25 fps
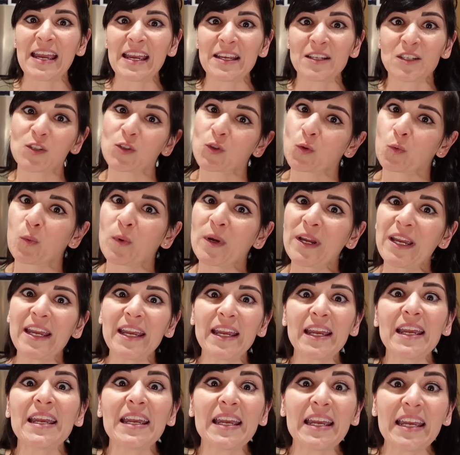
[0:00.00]
It's
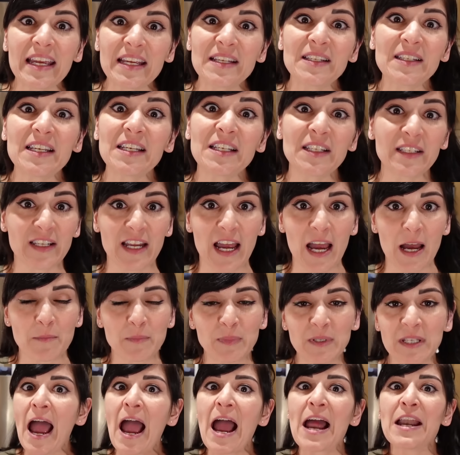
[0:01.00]
three easy
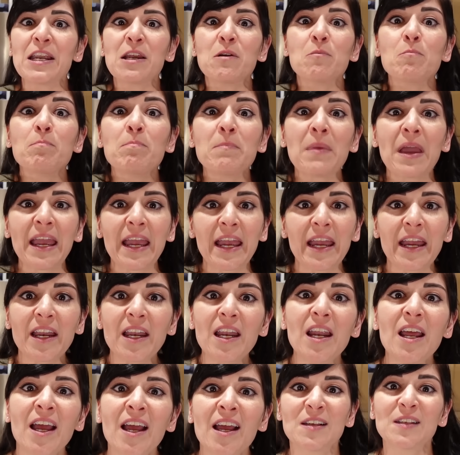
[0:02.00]
steps, and it
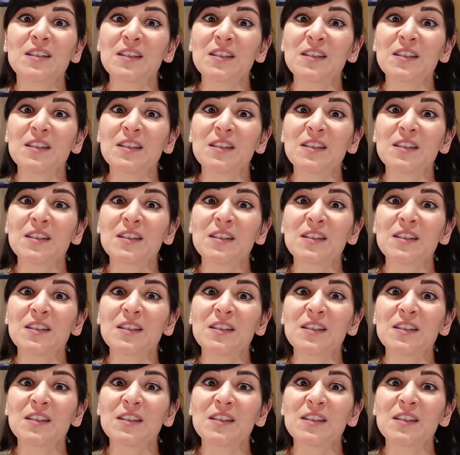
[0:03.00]
made